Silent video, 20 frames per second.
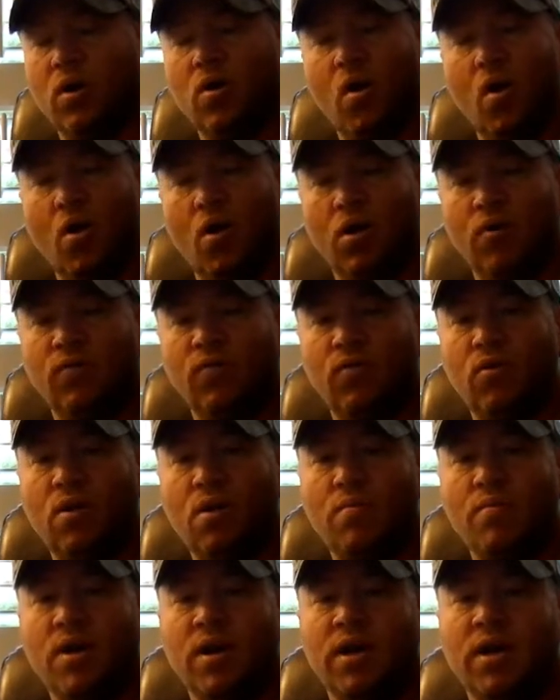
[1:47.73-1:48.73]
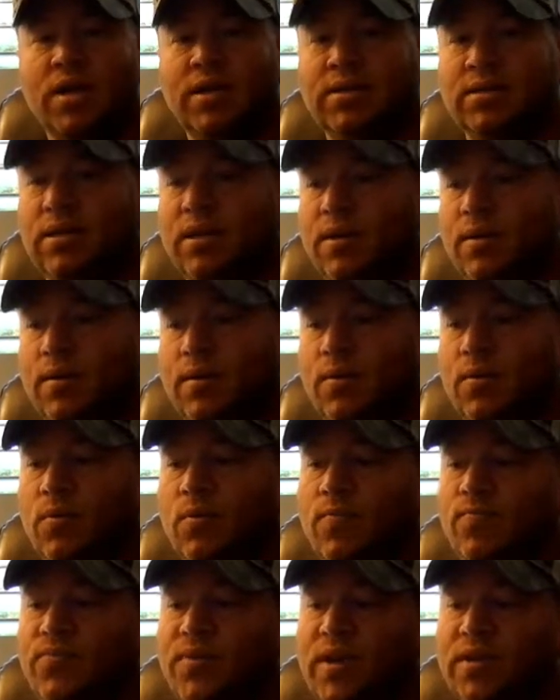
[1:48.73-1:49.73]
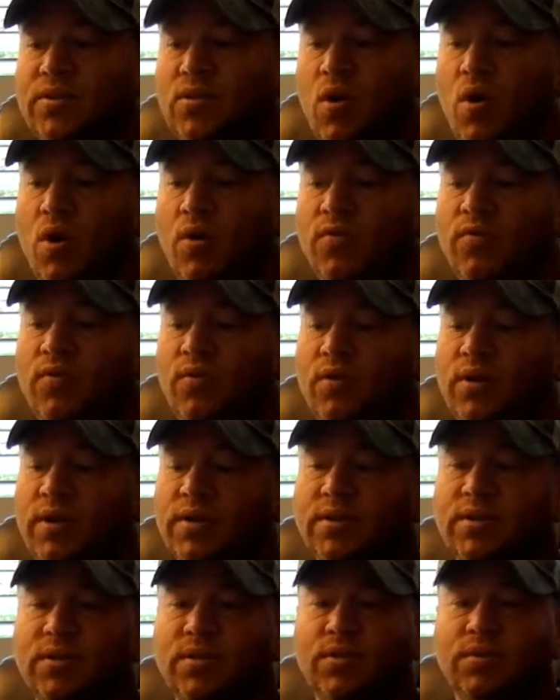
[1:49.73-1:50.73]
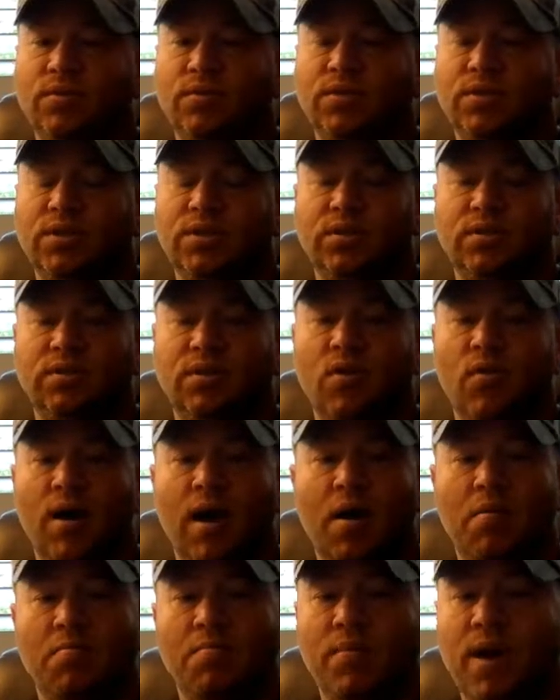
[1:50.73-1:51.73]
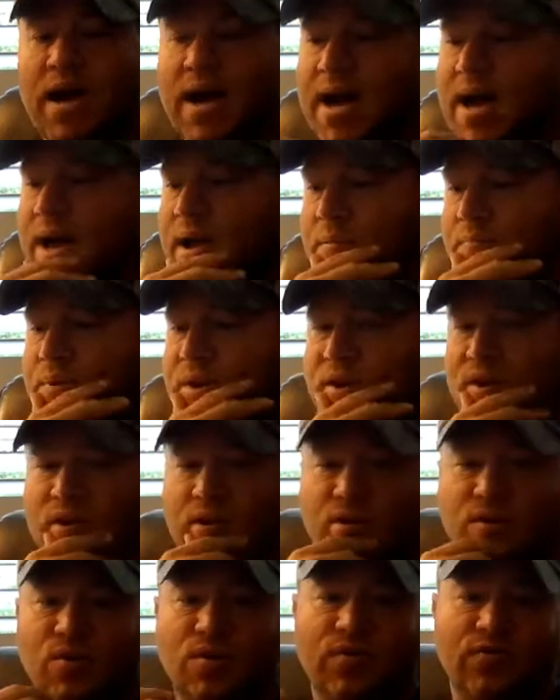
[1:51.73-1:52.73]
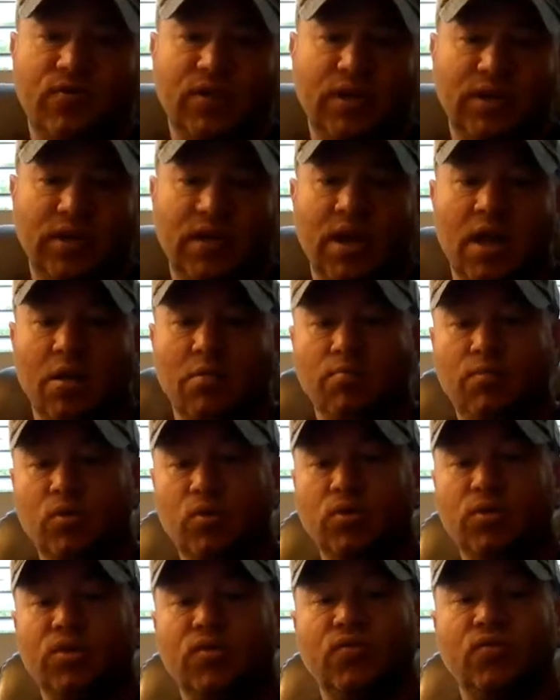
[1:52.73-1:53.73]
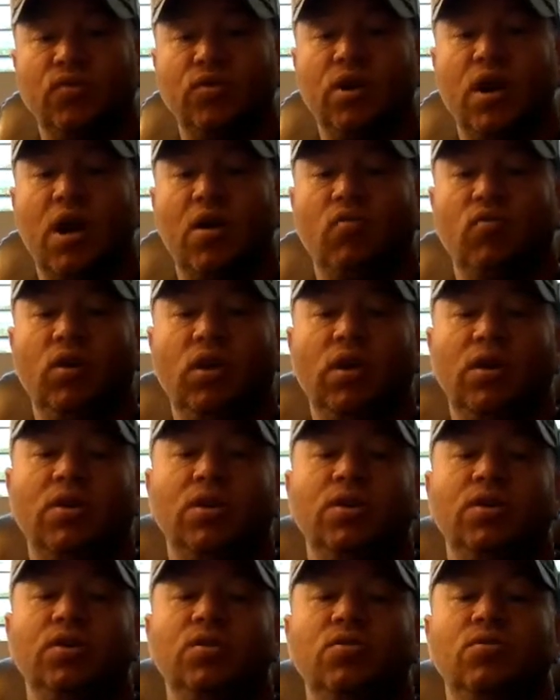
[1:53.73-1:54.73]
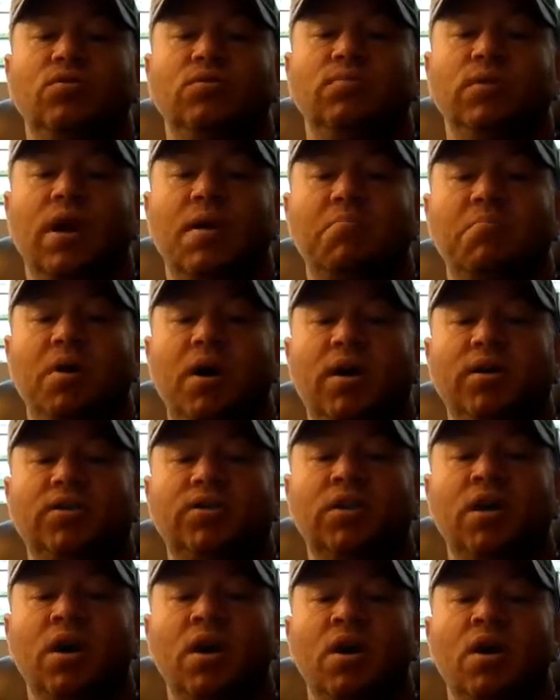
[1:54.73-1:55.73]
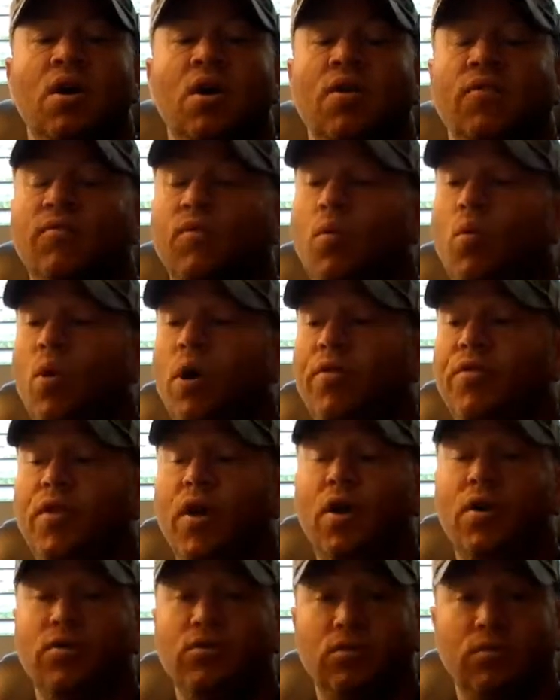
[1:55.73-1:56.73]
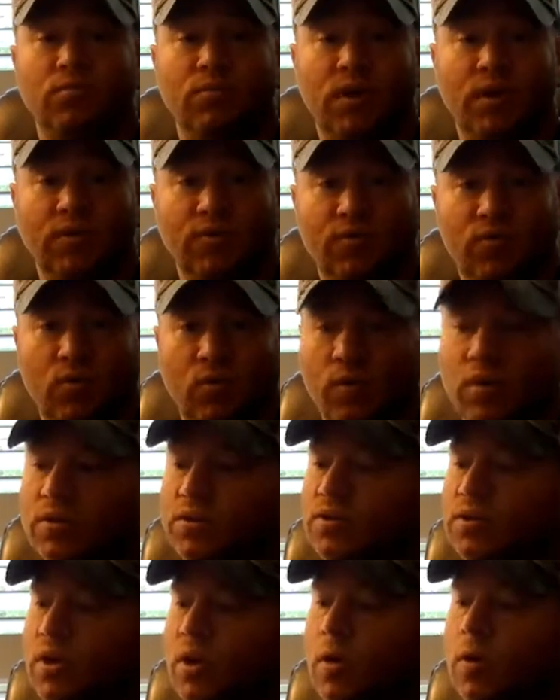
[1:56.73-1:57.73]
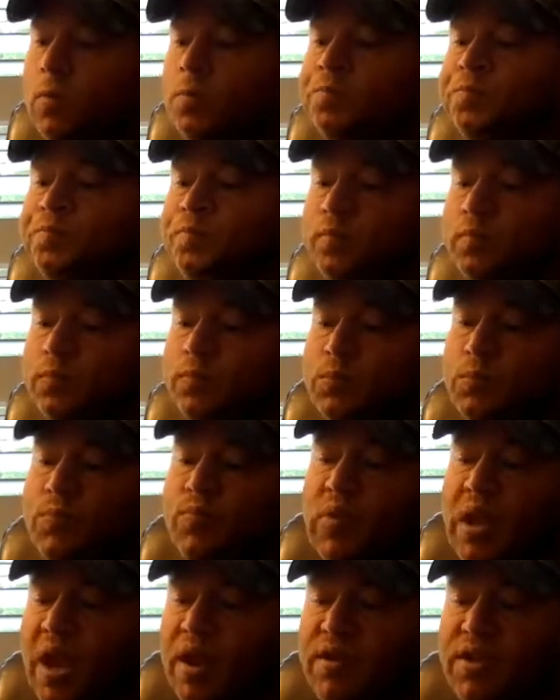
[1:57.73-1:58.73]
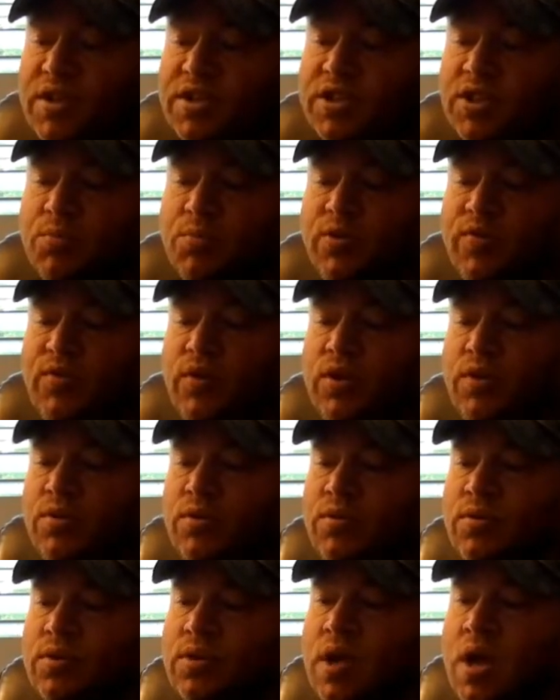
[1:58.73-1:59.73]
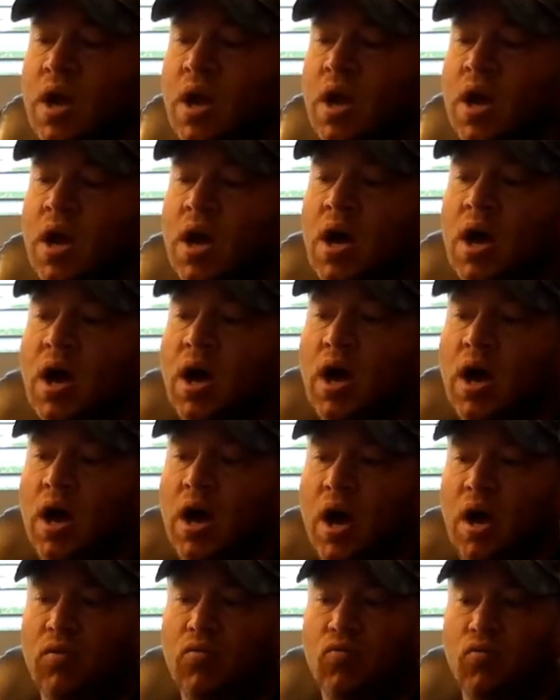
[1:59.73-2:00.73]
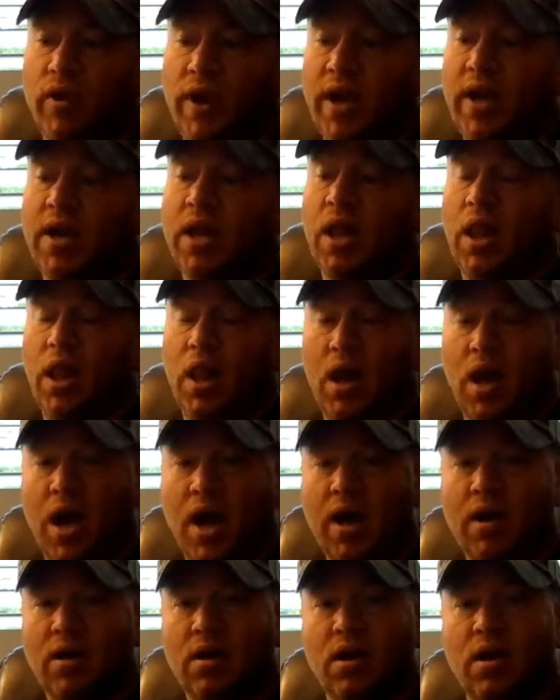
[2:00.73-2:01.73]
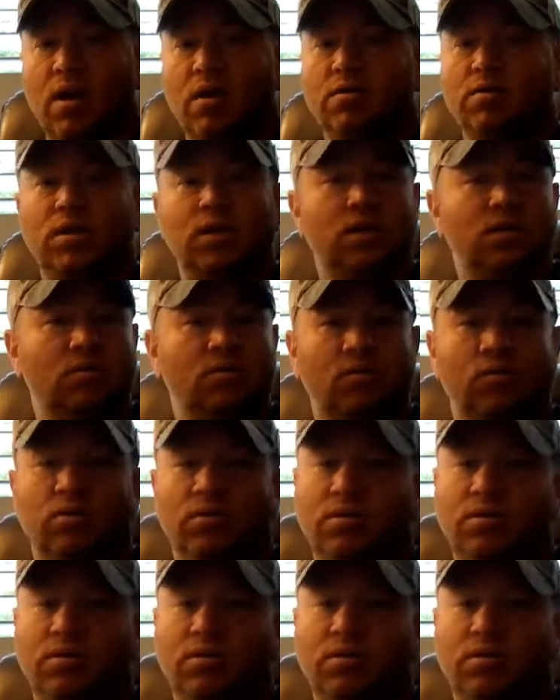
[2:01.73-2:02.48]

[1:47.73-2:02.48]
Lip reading: We work hard for our money, so it's hard for us to just go out and buy a pair of $250 boots if we're not really going to use them that much for what those are meant for. So I did some reviews. I read a lot.